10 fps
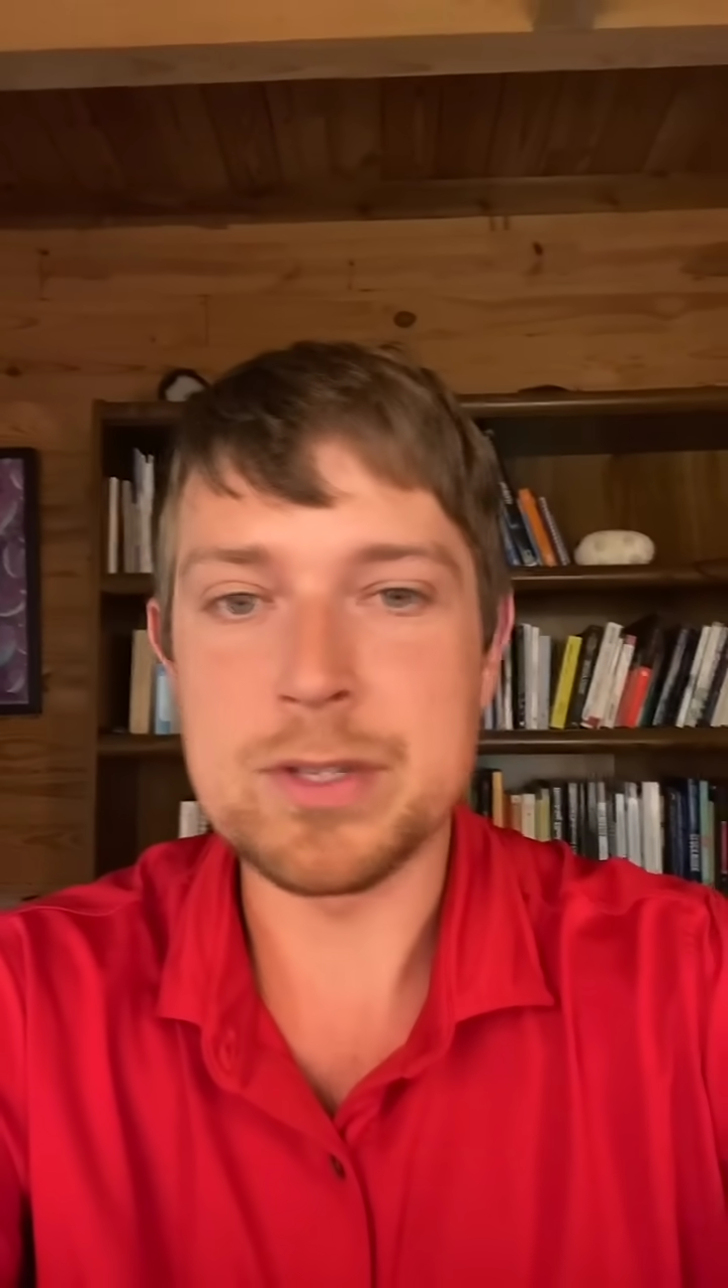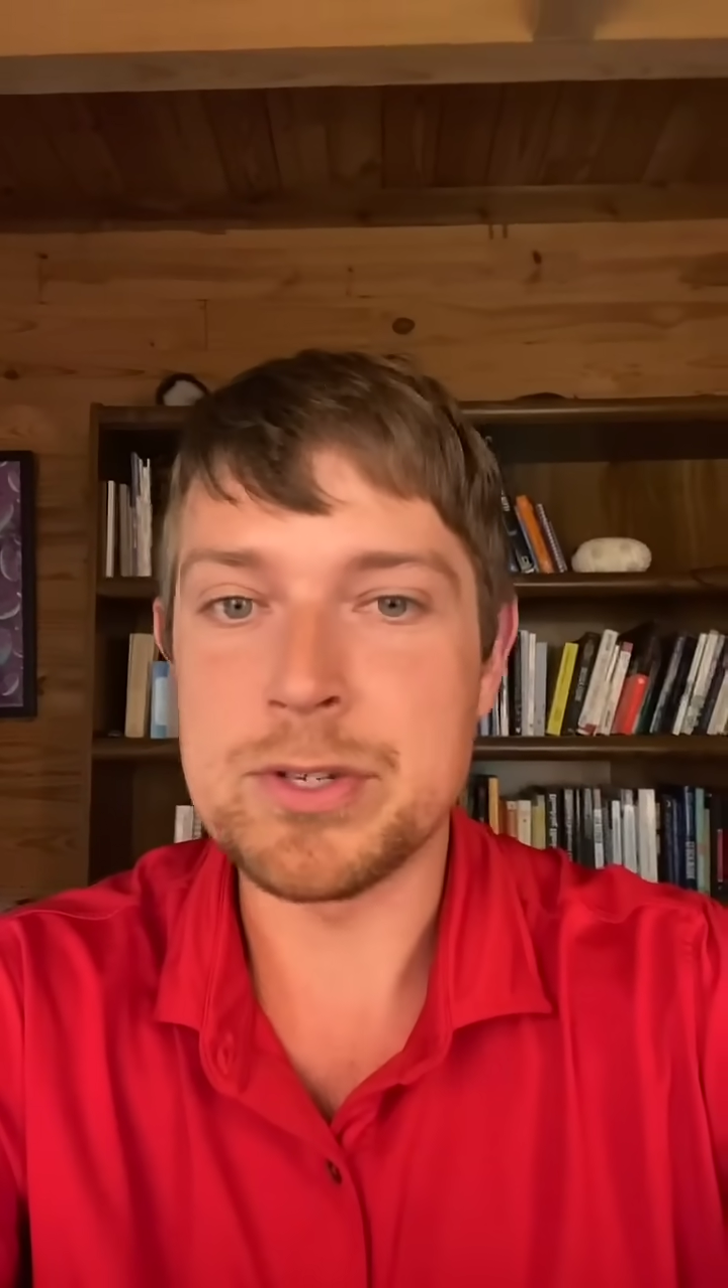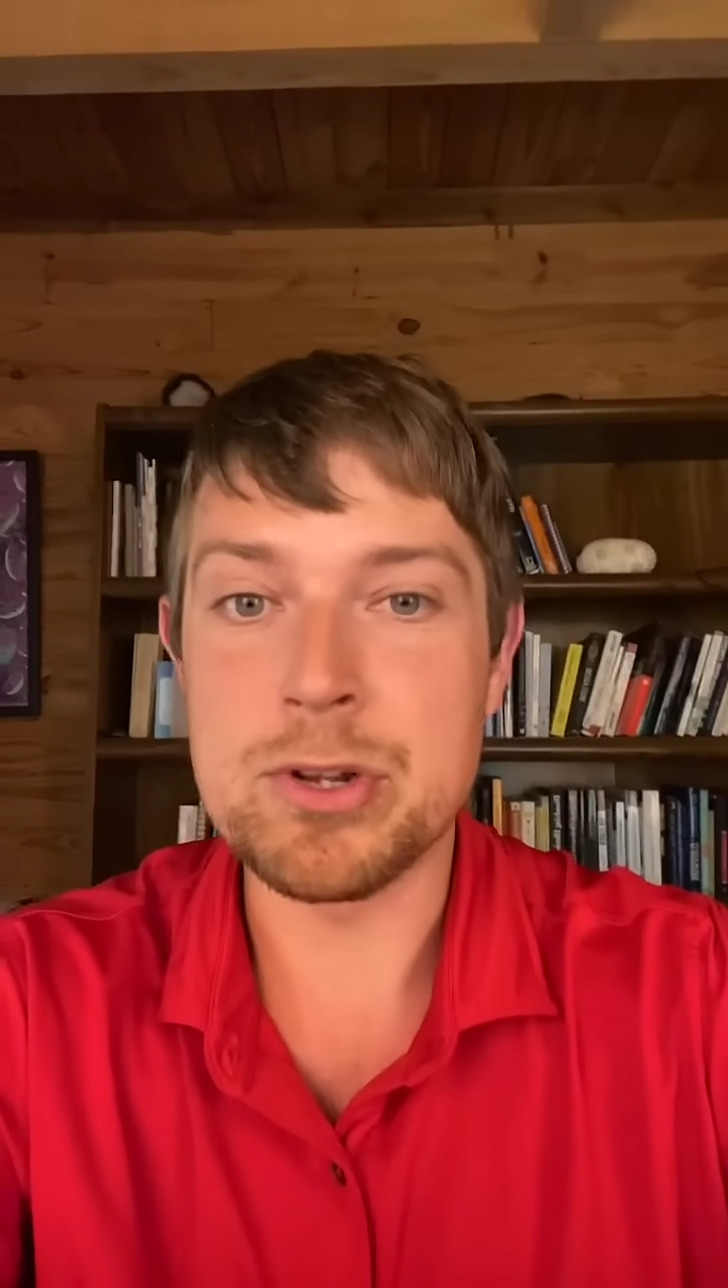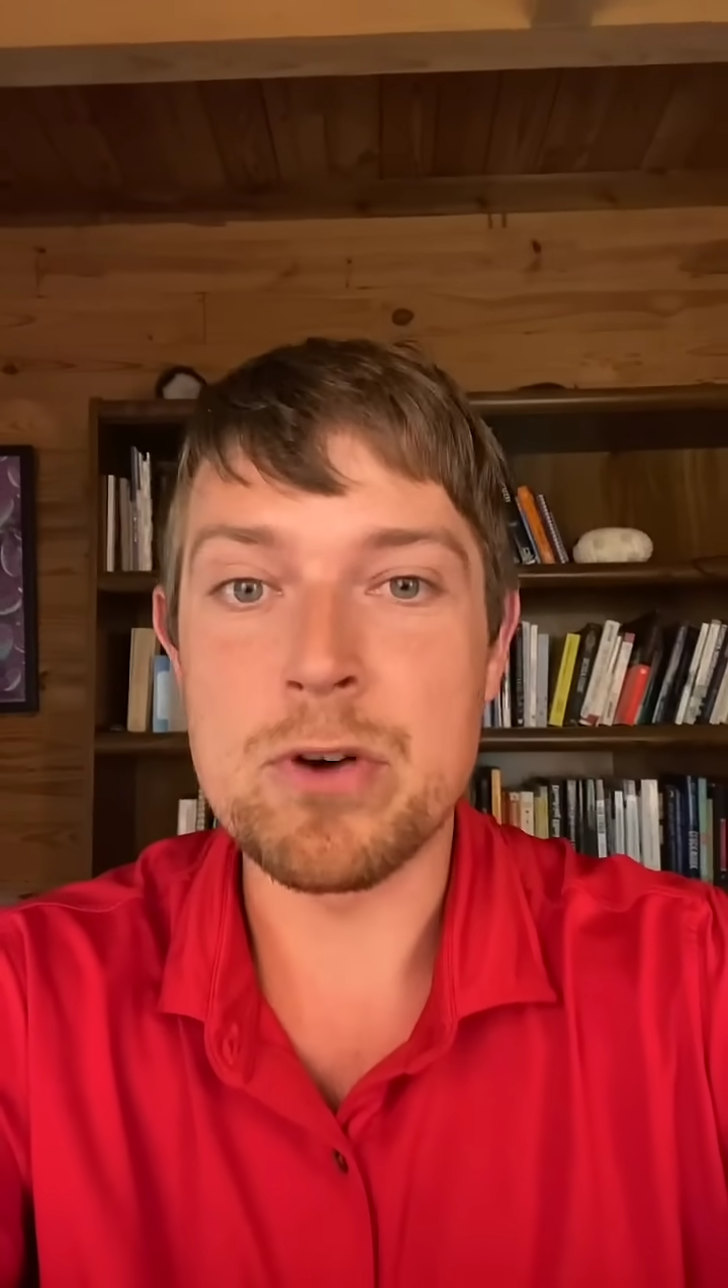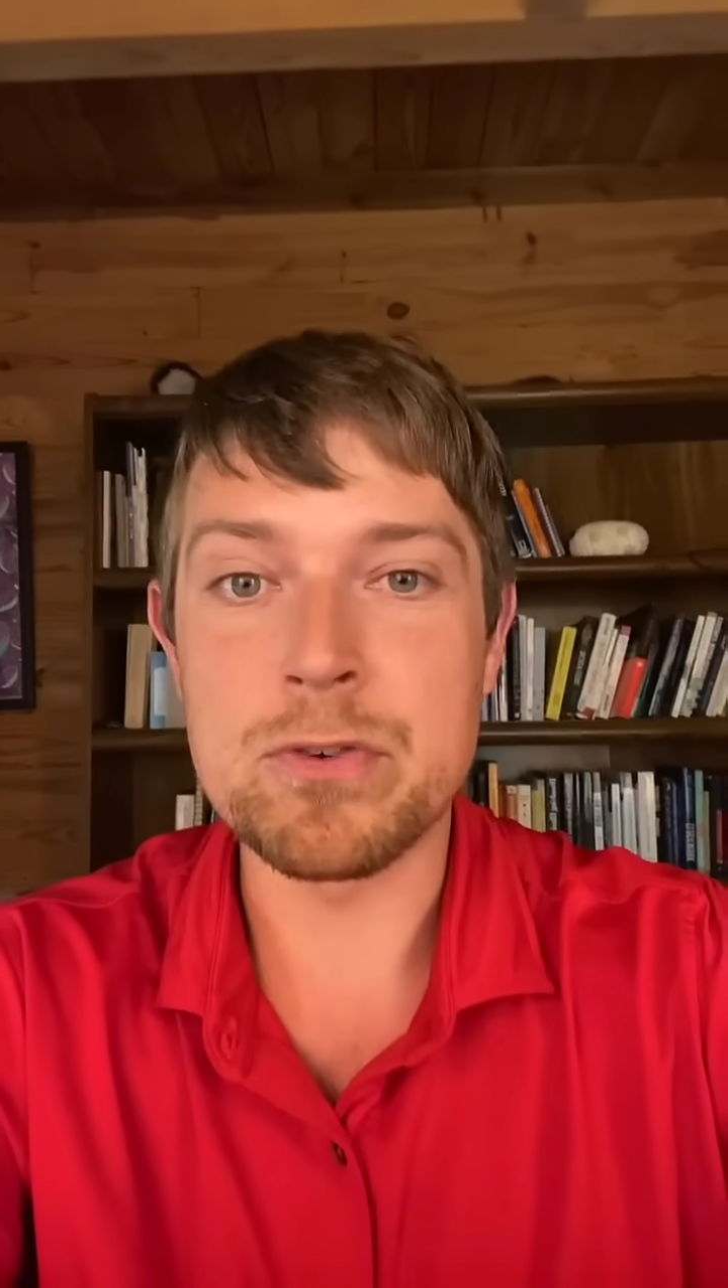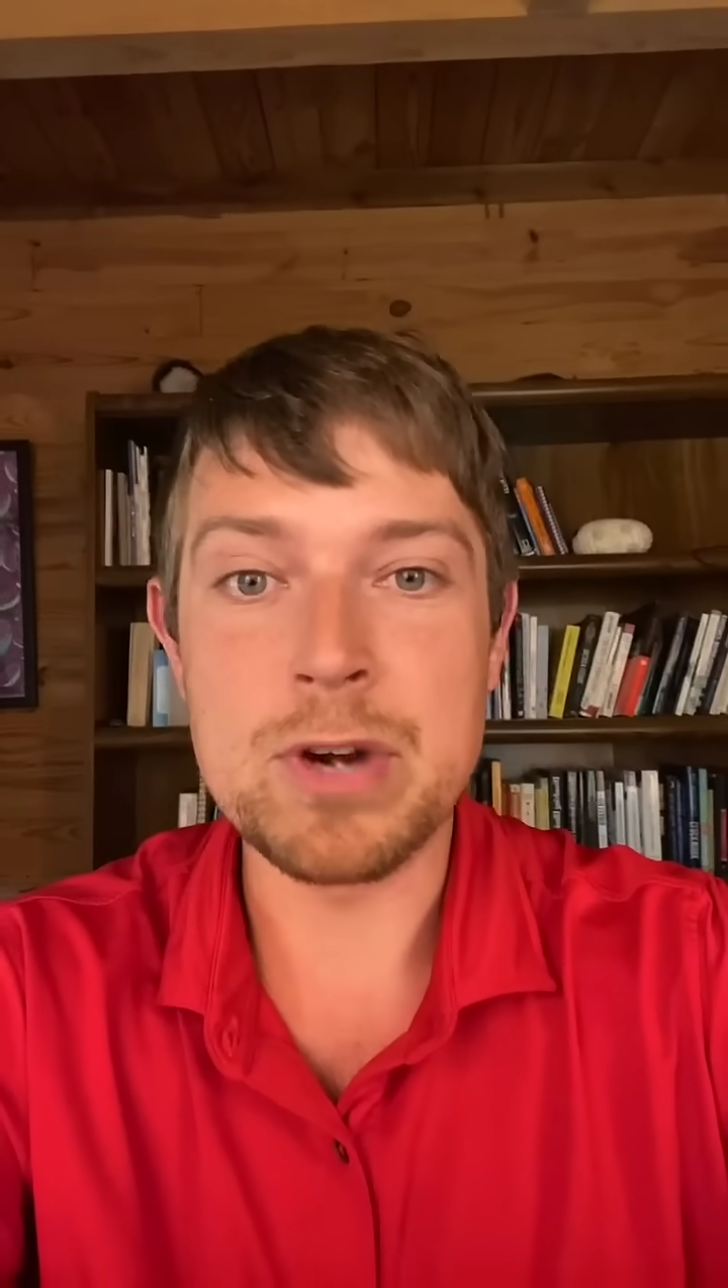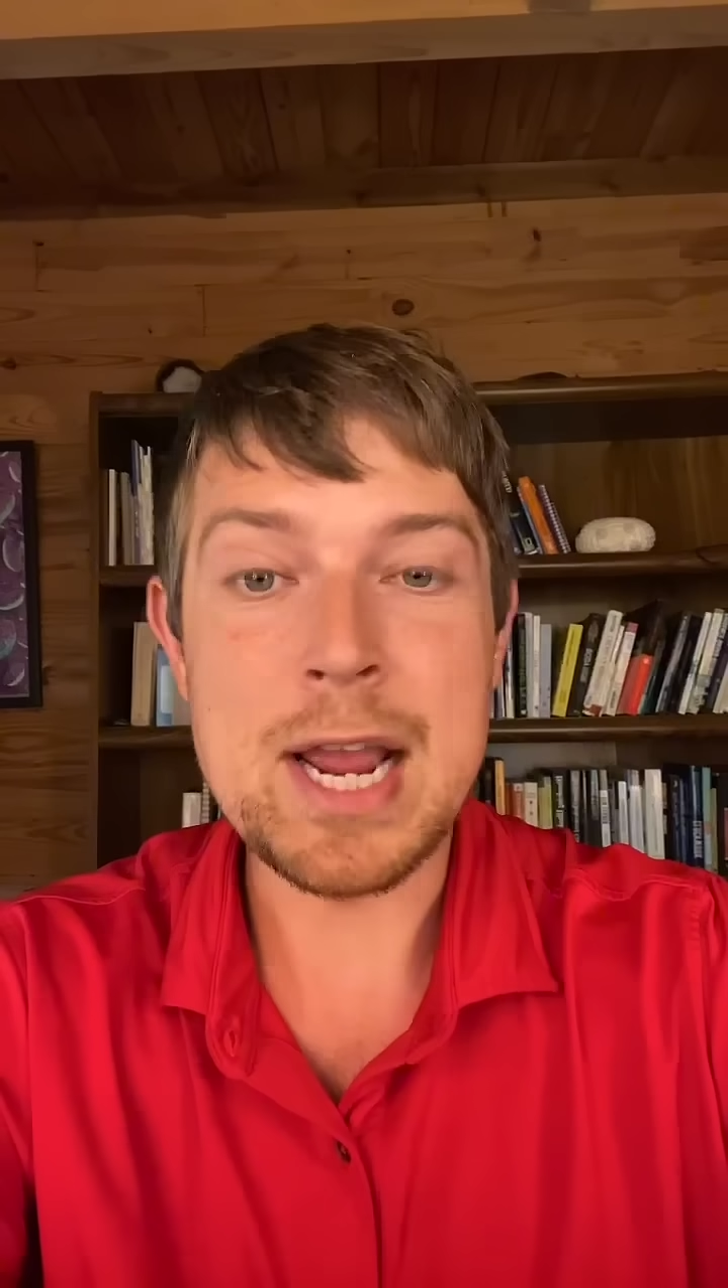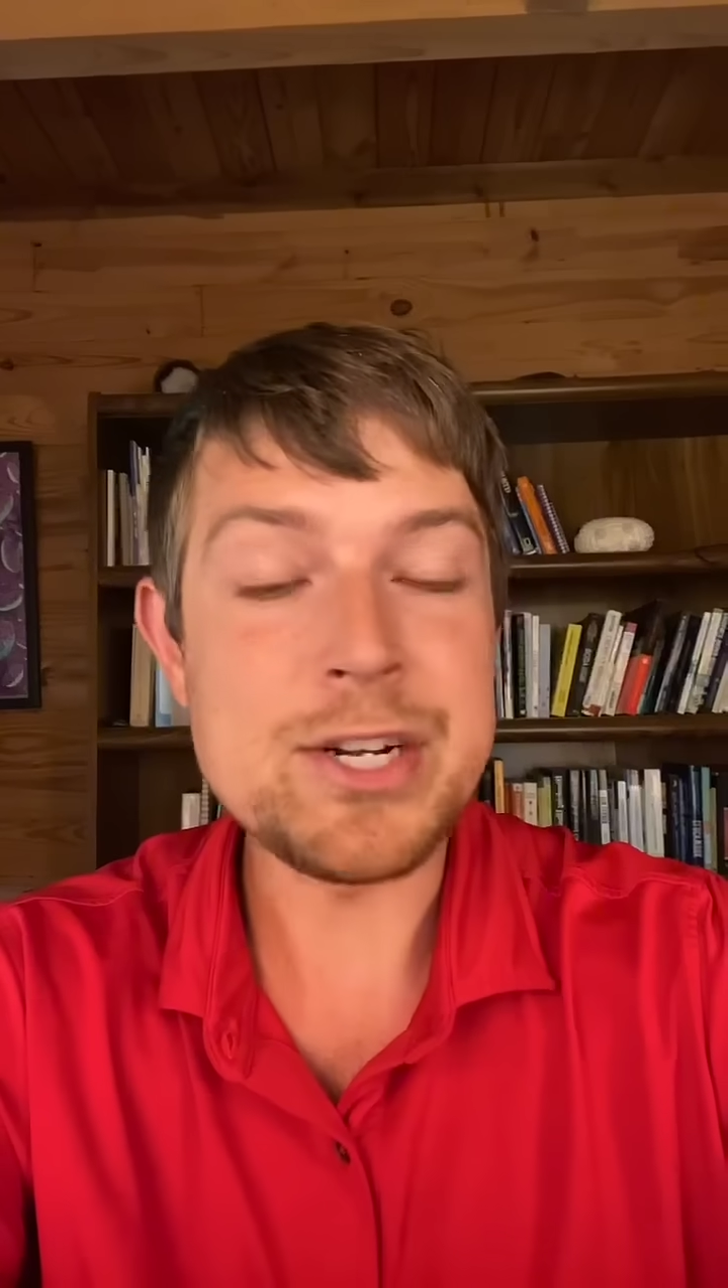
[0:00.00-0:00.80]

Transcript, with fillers: this is all for